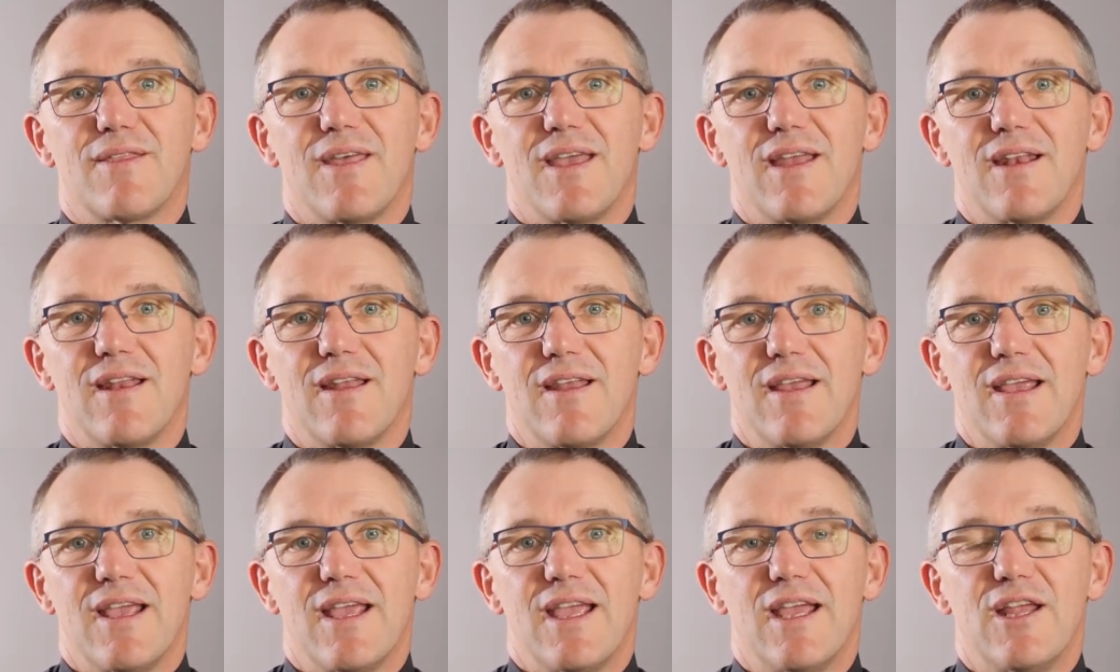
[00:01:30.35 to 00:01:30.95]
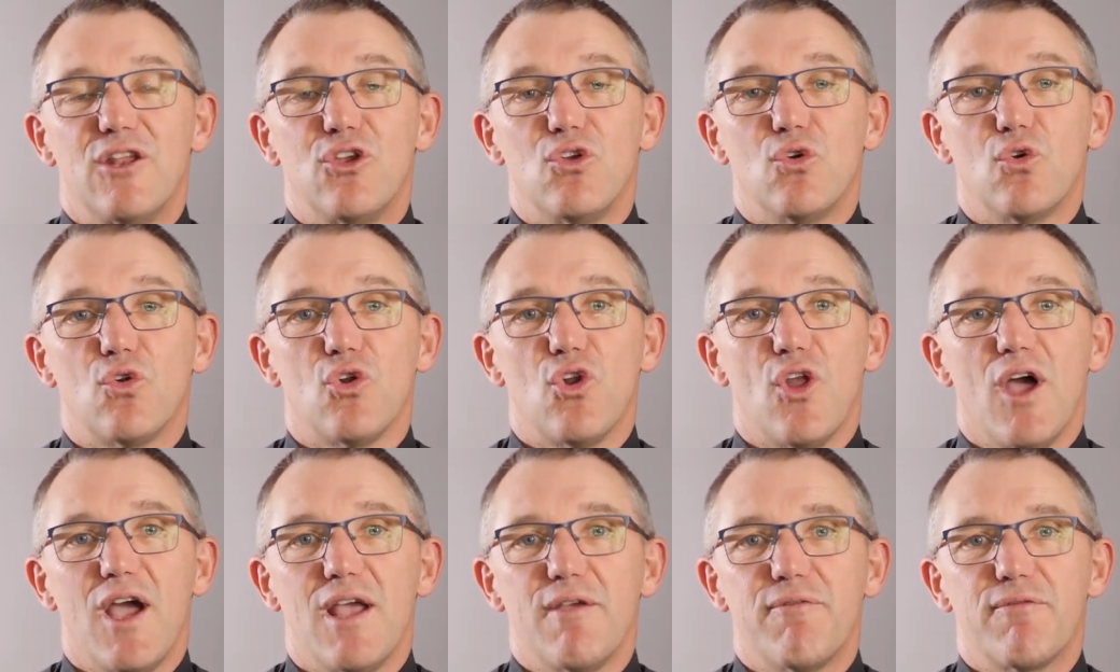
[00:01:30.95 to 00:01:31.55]
that in your
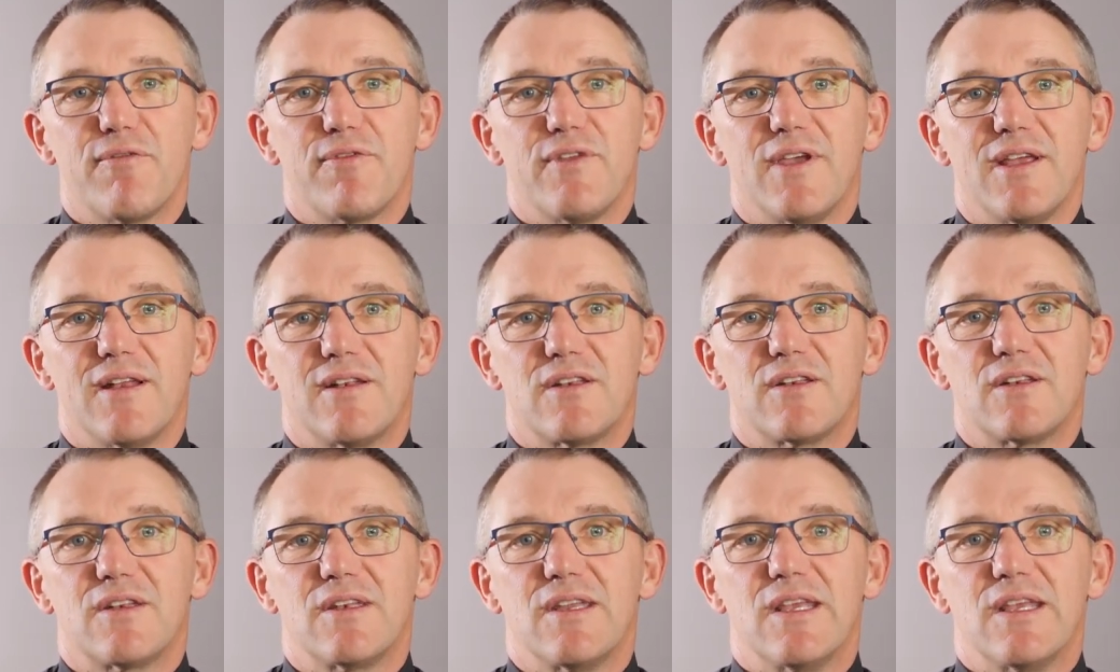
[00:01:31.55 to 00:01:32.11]
life that